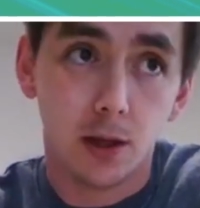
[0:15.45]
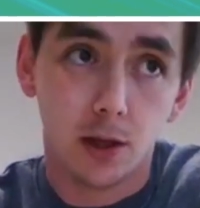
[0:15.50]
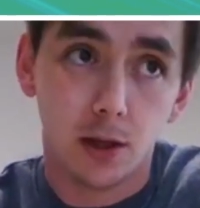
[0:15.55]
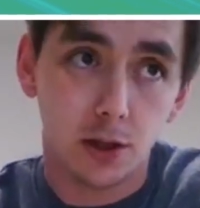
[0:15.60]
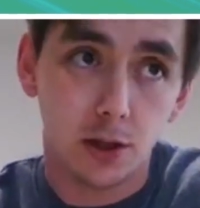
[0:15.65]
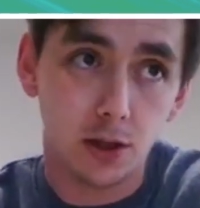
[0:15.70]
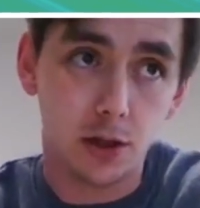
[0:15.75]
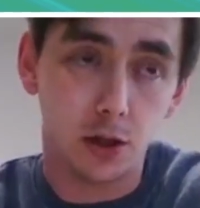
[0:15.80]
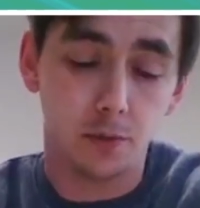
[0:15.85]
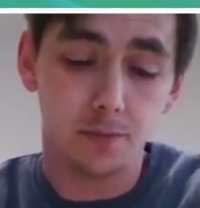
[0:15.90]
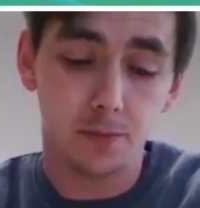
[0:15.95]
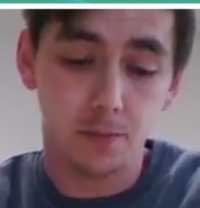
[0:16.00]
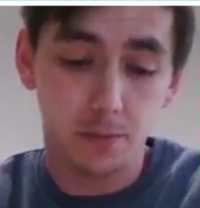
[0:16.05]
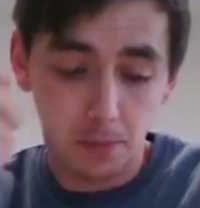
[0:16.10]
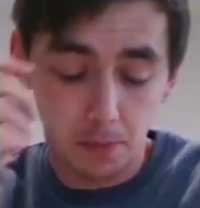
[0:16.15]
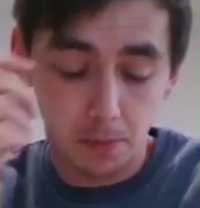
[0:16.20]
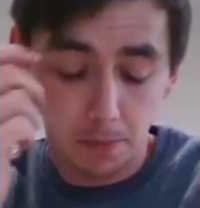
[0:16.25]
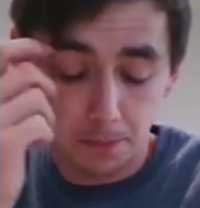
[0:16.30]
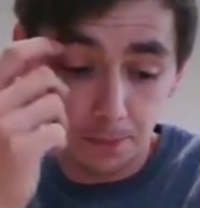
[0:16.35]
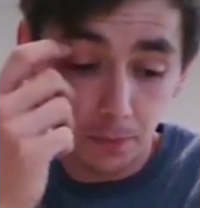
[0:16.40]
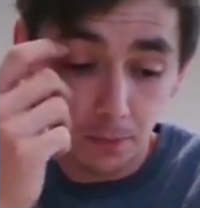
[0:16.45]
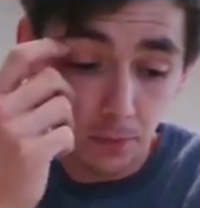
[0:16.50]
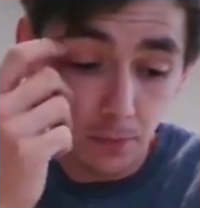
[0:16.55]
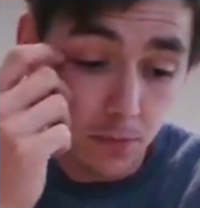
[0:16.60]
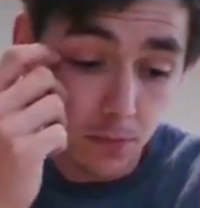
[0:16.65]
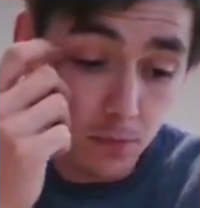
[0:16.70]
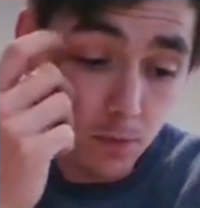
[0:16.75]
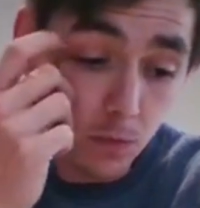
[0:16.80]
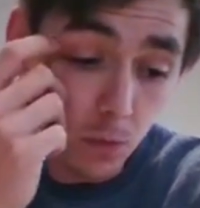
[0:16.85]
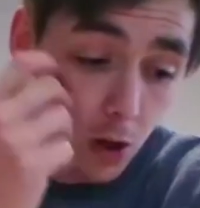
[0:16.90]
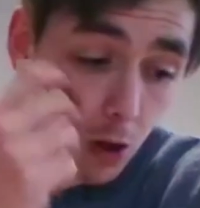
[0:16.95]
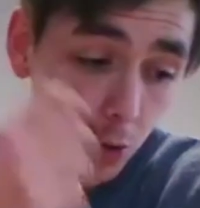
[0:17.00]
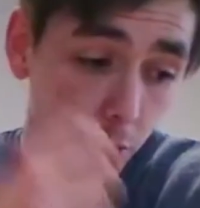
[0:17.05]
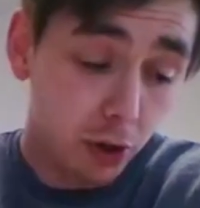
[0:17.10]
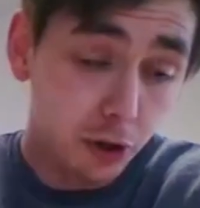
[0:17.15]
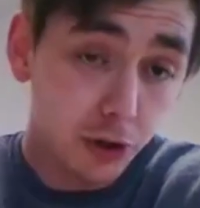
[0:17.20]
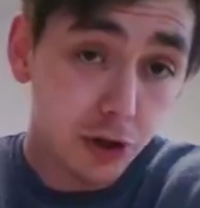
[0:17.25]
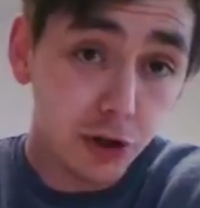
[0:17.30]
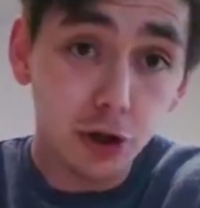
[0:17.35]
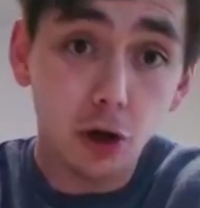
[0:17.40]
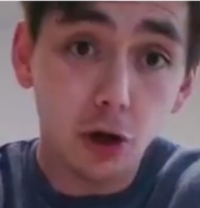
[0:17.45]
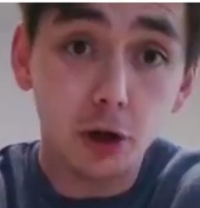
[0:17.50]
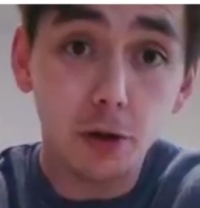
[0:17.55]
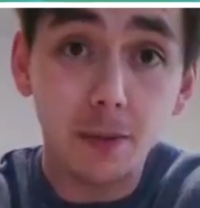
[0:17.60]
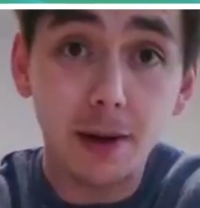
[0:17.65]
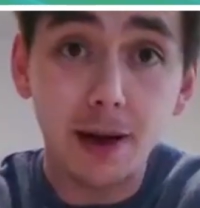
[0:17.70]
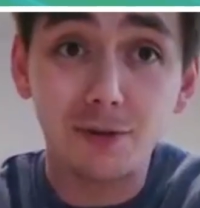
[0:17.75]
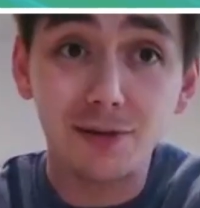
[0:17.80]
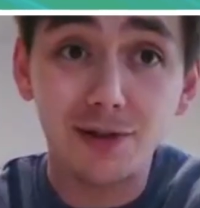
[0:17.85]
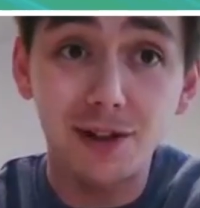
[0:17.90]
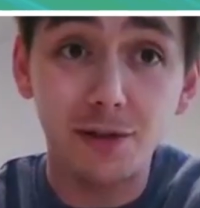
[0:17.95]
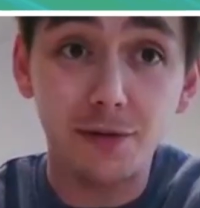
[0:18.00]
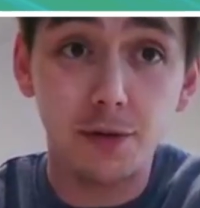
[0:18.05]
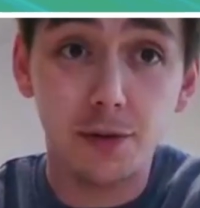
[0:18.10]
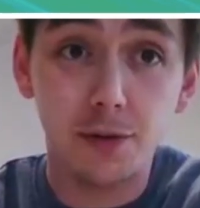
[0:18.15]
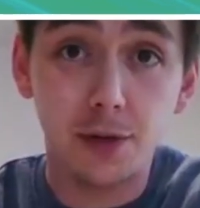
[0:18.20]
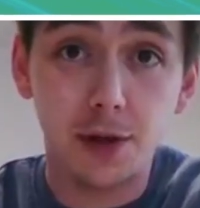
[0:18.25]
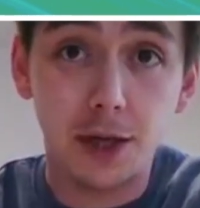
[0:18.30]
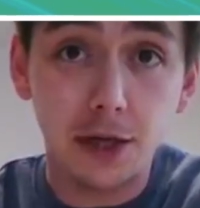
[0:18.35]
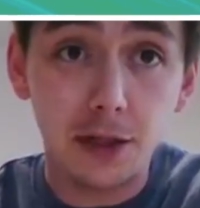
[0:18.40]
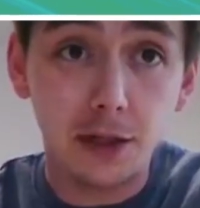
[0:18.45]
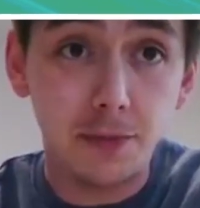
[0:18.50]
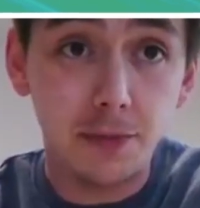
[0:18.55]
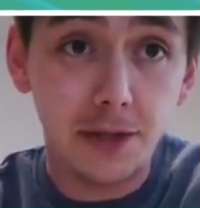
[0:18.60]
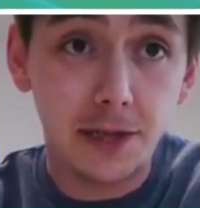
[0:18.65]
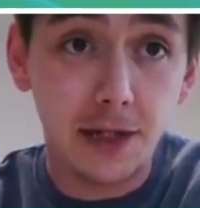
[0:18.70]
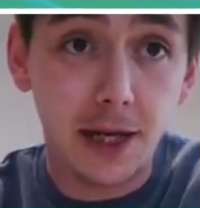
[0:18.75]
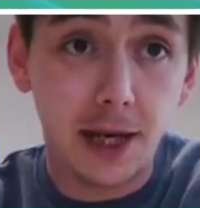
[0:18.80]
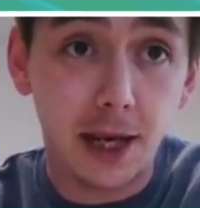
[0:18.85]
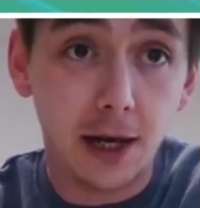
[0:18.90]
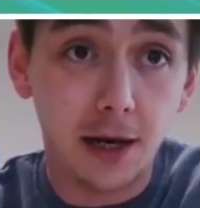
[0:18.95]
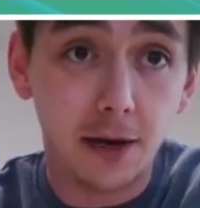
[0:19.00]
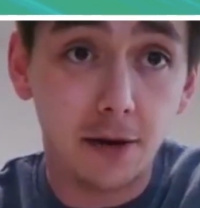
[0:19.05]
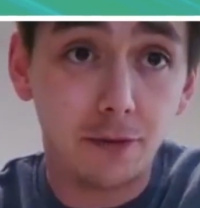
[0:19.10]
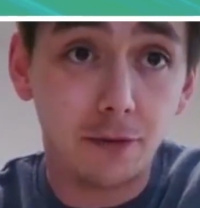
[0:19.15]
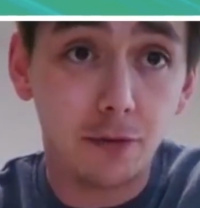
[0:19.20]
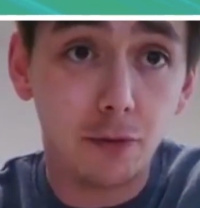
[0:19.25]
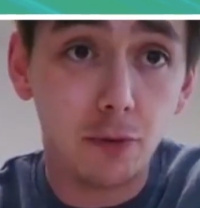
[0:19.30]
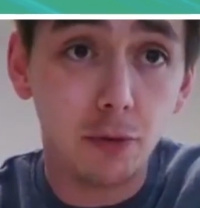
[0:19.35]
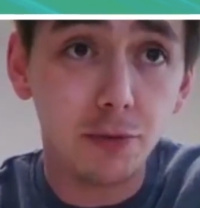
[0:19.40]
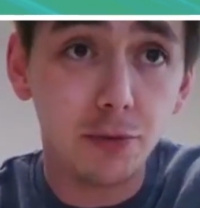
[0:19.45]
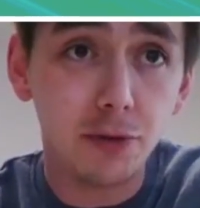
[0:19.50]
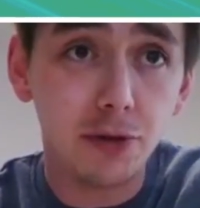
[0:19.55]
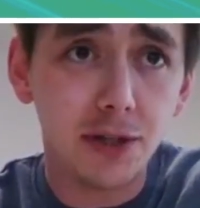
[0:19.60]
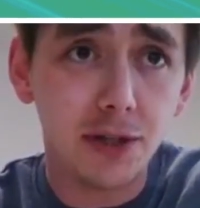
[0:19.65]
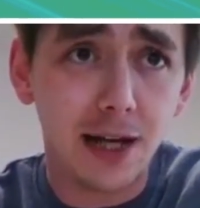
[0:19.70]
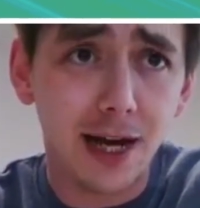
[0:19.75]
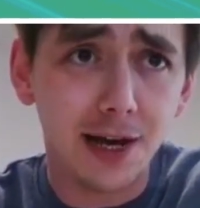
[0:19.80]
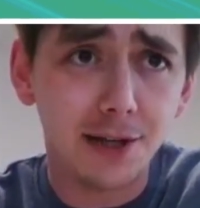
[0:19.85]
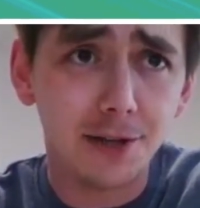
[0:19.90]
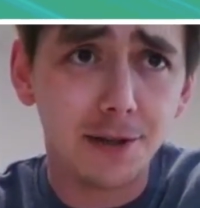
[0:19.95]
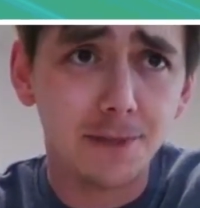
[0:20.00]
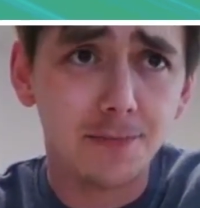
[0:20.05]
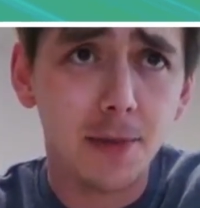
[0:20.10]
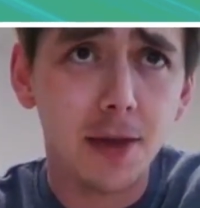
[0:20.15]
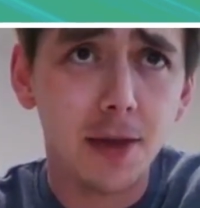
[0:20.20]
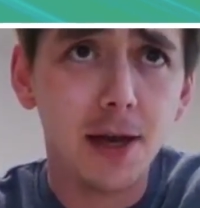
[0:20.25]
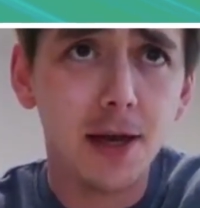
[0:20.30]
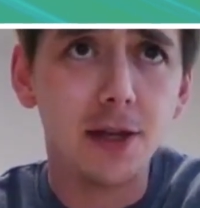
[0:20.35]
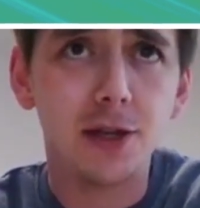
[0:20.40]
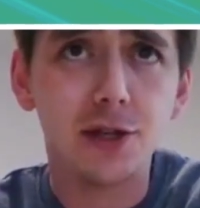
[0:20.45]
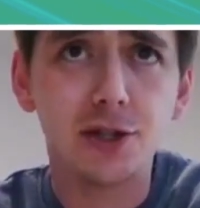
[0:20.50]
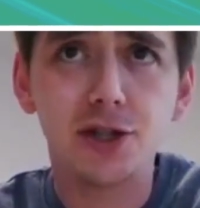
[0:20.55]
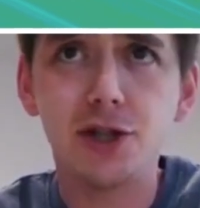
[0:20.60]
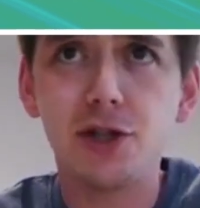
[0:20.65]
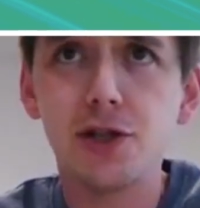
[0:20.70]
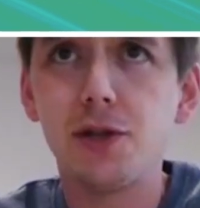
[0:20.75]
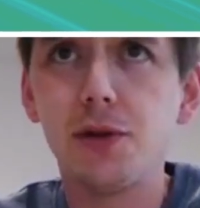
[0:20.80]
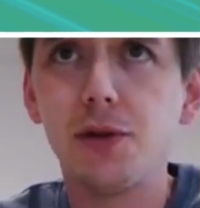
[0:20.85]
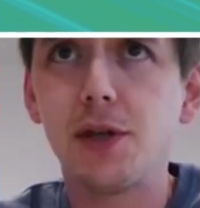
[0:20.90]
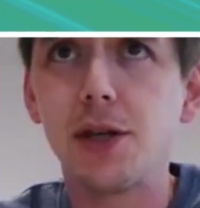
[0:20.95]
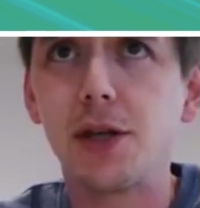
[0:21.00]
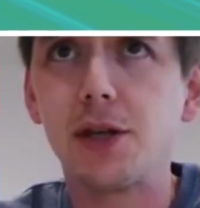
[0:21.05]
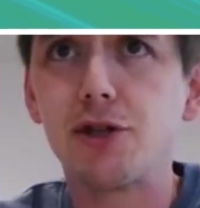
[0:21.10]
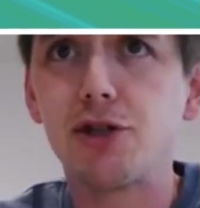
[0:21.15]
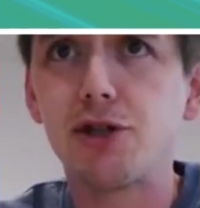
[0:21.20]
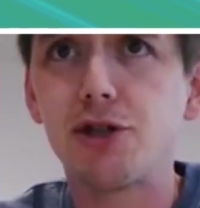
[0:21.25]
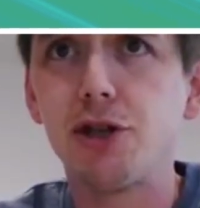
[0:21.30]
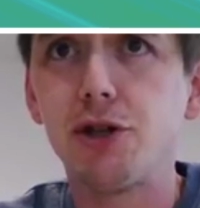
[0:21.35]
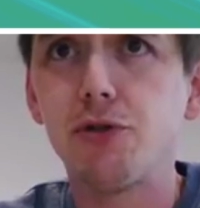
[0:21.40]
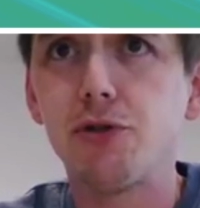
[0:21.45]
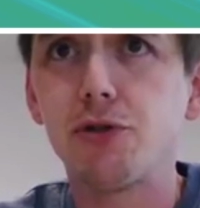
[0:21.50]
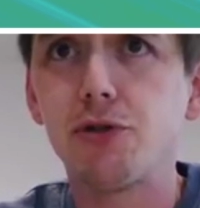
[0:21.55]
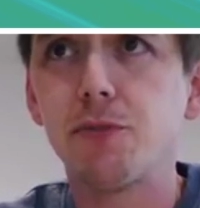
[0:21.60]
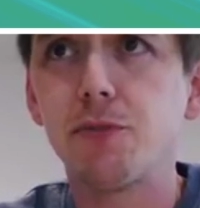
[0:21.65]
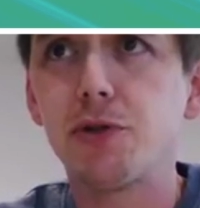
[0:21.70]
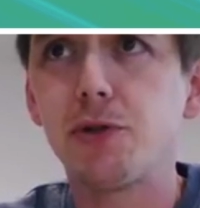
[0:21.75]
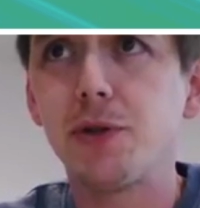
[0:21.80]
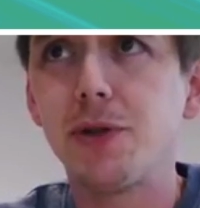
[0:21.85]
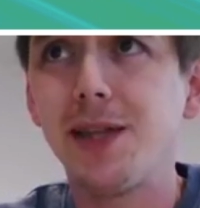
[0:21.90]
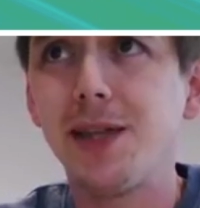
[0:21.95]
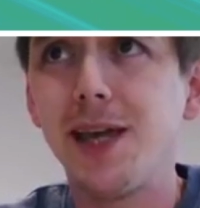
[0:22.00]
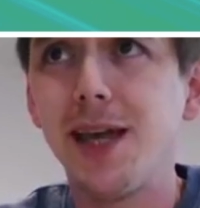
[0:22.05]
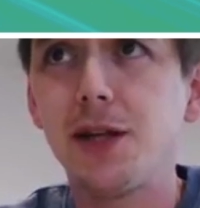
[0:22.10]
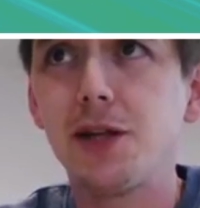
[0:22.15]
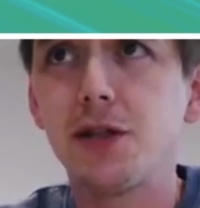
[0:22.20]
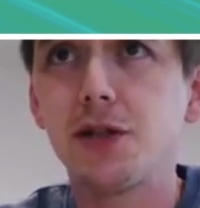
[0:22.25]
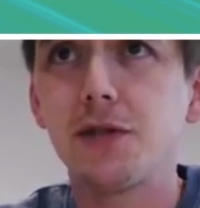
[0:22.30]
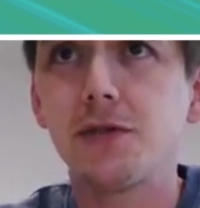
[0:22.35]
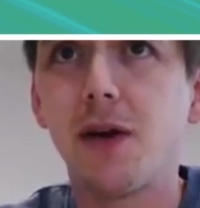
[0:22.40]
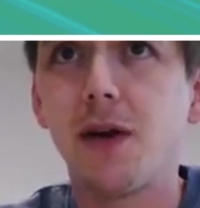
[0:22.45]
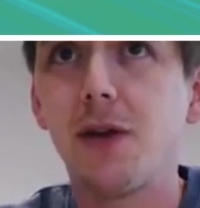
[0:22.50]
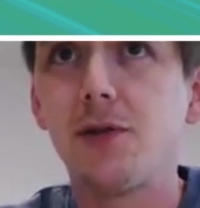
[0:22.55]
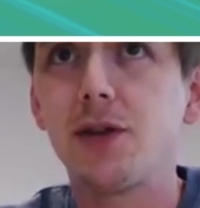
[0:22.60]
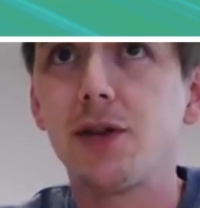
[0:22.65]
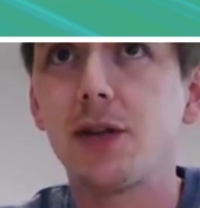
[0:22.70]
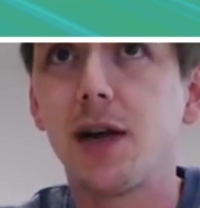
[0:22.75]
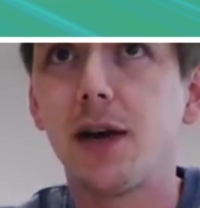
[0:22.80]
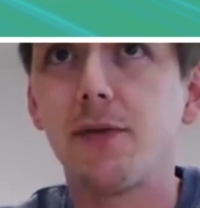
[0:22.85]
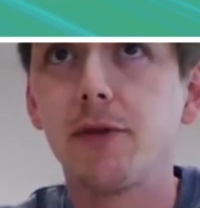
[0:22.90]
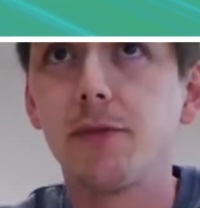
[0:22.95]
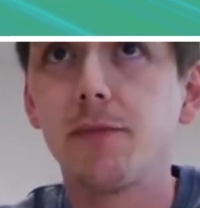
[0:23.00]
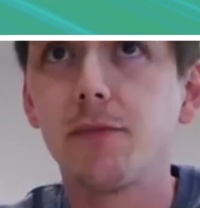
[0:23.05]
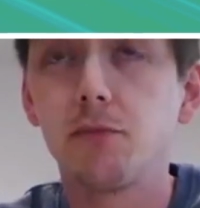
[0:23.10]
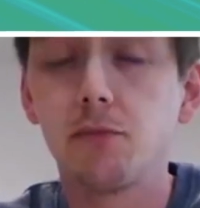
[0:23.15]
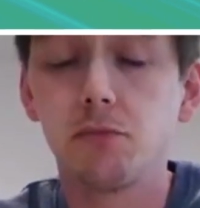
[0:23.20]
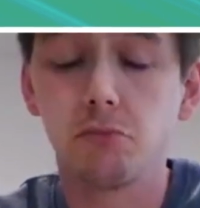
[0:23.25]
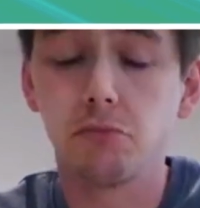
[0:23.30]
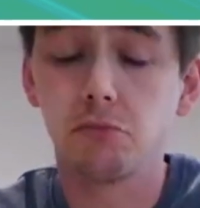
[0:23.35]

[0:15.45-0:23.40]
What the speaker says: So we're going to talk about different things in particular. For mums and dads, there's certain things children between the ages of 5 to 7